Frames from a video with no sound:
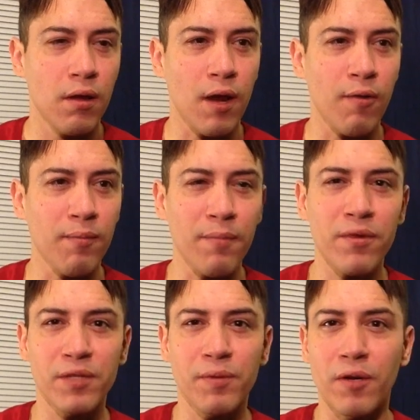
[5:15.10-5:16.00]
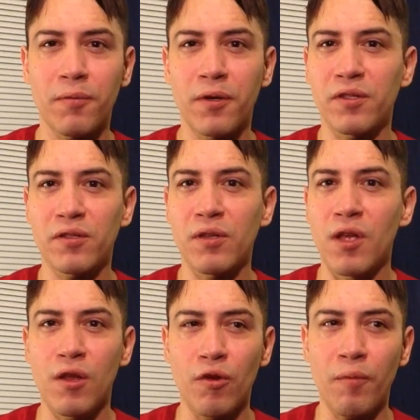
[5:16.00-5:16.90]
I remember this parable because
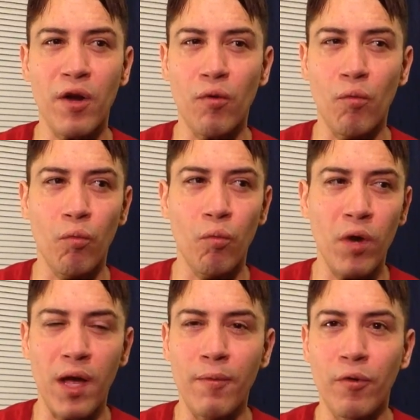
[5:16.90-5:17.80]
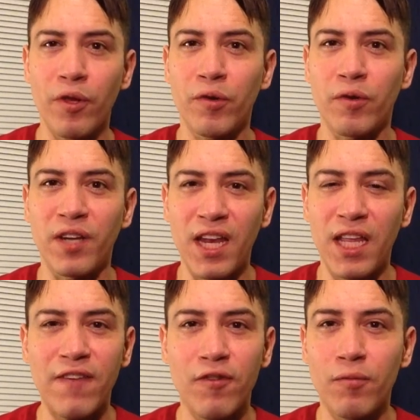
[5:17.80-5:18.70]
no matter what I'm going through in
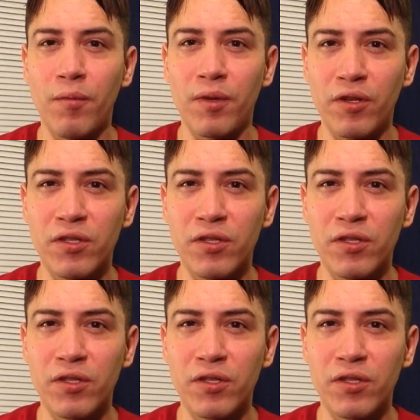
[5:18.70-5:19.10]
any given moment,